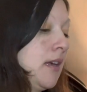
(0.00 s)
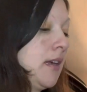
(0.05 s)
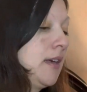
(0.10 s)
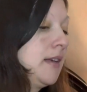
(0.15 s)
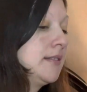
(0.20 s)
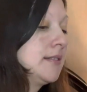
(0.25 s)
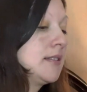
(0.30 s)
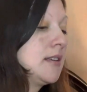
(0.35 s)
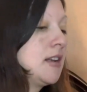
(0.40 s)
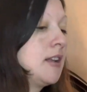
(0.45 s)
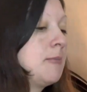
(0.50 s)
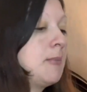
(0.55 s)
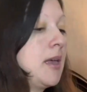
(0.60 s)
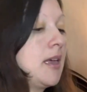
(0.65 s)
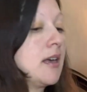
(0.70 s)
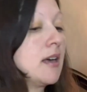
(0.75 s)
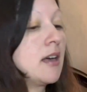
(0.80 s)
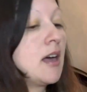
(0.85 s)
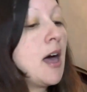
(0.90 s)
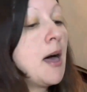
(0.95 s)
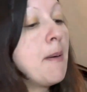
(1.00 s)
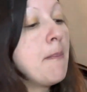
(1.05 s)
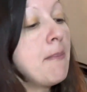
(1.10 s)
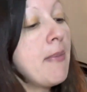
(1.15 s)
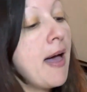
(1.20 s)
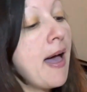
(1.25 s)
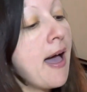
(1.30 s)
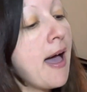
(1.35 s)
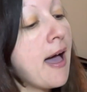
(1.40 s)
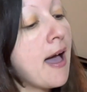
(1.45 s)
He's gonna make a
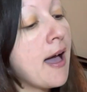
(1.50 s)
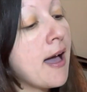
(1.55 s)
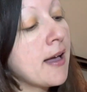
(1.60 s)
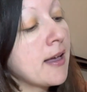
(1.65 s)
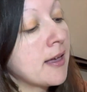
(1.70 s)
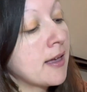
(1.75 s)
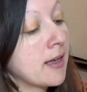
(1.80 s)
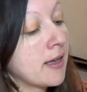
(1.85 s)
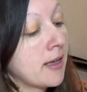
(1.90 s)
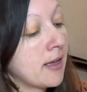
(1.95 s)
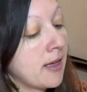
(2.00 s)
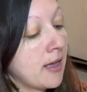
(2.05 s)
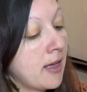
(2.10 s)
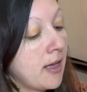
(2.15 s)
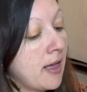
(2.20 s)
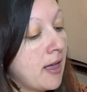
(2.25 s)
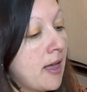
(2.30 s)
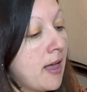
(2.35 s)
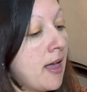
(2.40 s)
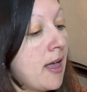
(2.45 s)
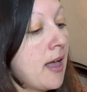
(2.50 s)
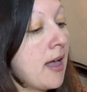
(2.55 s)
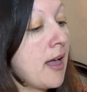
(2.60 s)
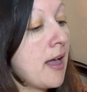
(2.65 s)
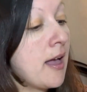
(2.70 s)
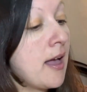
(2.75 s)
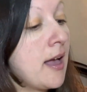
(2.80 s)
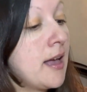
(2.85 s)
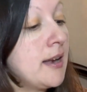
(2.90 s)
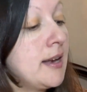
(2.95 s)
comeback
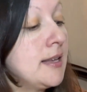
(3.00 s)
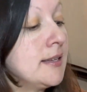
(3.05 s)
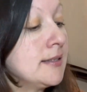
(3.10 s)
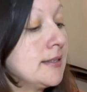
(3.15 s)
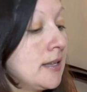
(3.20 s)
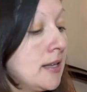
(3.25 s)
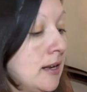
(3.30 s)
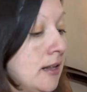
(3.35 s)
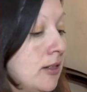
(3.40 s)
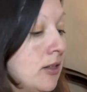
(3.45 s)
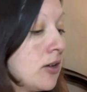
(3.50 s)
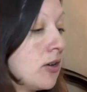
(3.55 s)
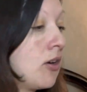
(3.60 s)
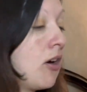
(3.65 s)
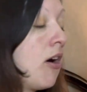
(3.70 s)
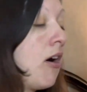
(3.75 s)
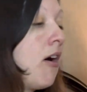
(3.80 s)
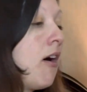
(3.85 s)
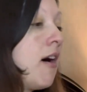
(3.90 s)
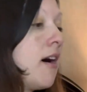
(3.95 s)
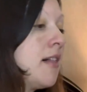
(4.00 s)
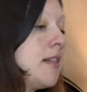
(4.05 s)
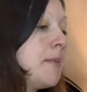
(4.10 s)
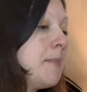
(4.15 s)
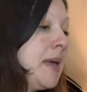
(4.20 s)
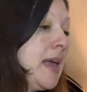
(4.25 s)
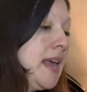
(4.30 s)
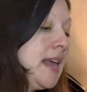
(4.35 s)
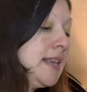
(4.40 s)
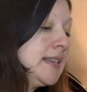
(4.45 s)
and he's gonna look all
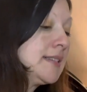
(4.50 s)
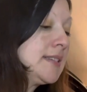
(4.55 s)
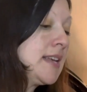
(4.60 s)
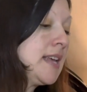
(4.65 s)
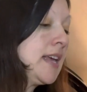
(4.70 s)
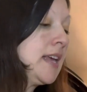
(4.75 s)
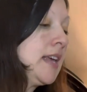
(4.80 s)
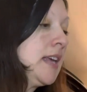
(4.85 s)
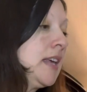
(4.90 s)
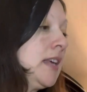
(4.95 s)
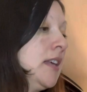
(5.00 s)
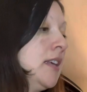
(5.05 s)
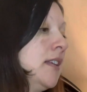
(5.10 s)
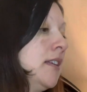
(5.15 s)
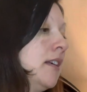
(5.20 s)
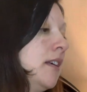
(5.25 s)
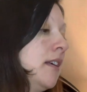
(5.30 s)
amazing.